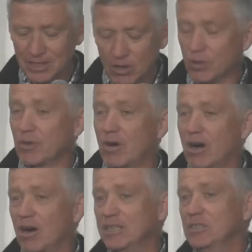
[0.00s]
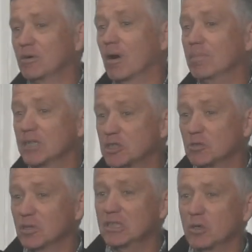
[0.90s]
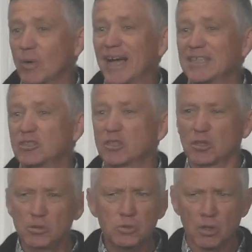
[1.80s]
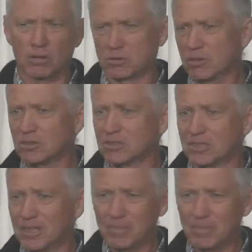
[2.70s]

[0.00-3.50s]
Although I knew a missionary who had two doctorates.